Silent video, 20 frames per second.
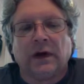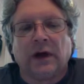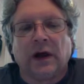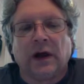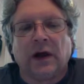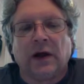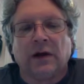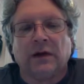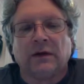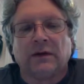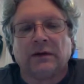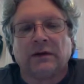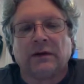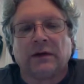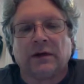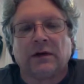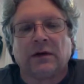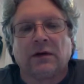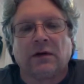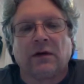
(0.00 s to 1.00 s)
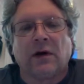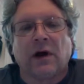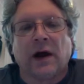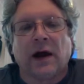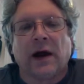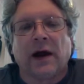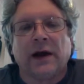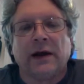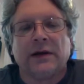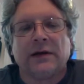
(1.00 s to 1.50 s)
of
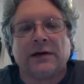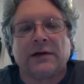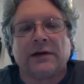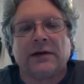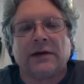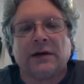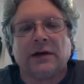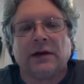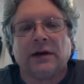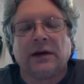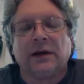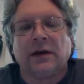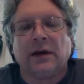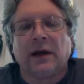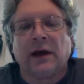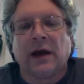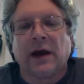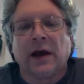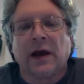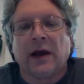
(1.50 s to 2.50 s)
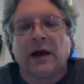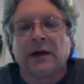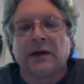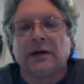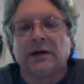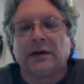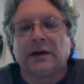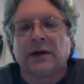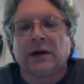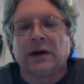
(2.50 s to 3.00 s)
Christ
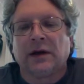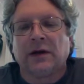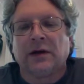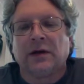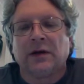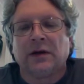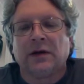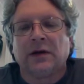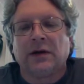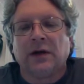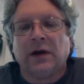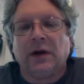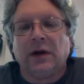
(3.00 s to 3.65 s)
that uh,